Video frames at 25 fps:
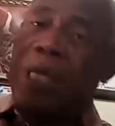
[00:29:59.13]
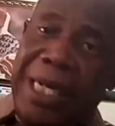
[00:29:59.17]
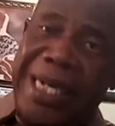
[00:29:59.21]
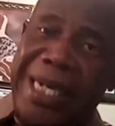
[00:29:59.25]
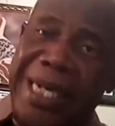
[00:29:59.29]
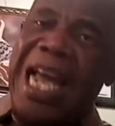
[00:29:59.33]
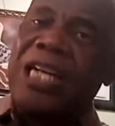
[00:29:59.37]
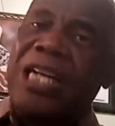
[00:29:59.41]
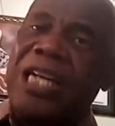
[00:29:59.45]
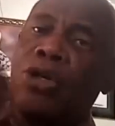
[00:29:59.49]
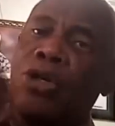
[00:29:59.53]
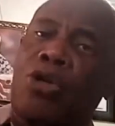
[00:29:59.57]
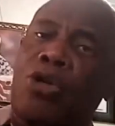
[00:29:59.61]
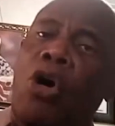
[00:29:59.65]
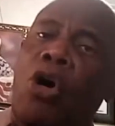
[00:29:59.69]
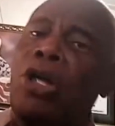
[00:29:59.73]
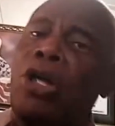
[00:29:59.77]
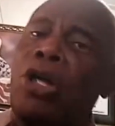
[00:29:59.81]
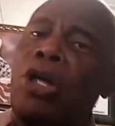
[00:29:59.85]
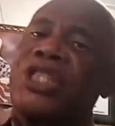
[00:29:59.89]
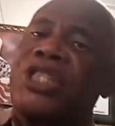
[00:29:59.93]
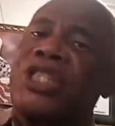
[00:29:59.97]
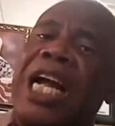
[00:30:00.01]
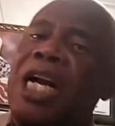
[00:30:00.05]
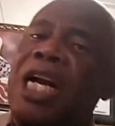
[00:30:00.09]
let
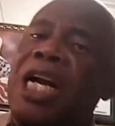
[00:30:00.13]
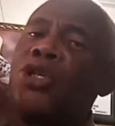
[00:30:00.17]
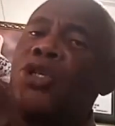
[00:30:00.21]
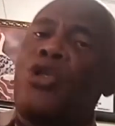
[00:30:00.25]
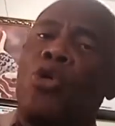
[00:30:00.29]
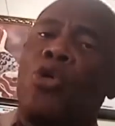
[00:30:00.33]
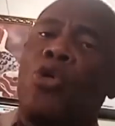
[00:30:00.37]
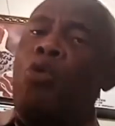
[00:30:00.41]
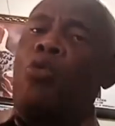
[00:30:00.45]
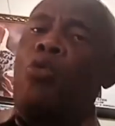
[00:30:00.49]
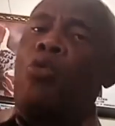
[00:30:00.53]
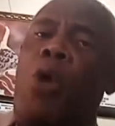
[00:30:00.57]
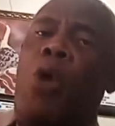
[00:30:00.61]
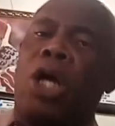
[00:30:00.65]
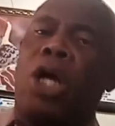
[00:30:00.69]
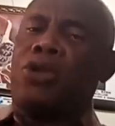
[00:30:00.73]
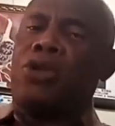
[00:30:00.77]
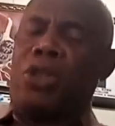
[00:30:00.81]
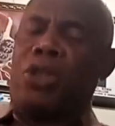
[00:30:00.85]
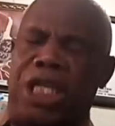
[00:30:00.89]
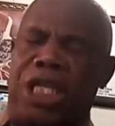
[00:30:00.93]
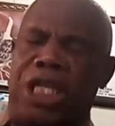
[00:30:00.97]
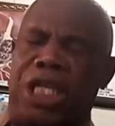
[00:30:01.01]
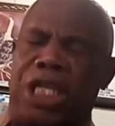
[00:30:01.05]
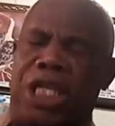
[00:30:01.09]
God tell you what
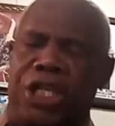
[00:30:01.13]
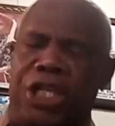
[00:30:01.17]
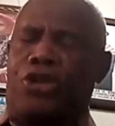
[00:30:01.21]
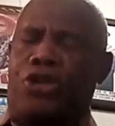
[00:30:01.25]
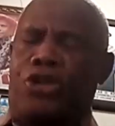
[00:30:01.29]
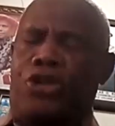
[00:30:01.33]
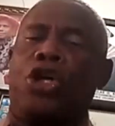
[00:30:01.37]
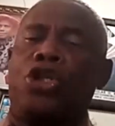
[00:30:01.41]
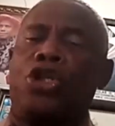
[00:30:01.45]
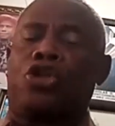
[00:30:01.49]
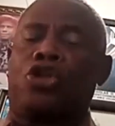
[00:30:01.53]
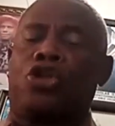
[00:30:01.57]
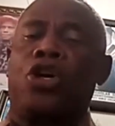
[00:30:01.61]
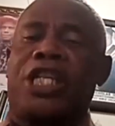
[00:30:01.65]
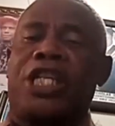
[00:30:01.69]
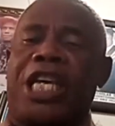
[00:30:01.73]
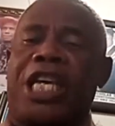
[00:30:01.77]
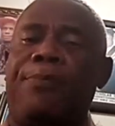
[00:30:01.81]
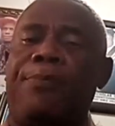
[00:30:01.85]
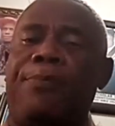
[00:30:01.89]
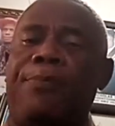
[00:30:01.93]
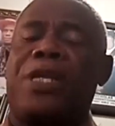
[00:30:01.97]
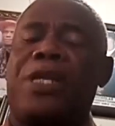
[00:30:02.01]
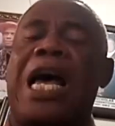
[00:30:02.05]
is going to keep you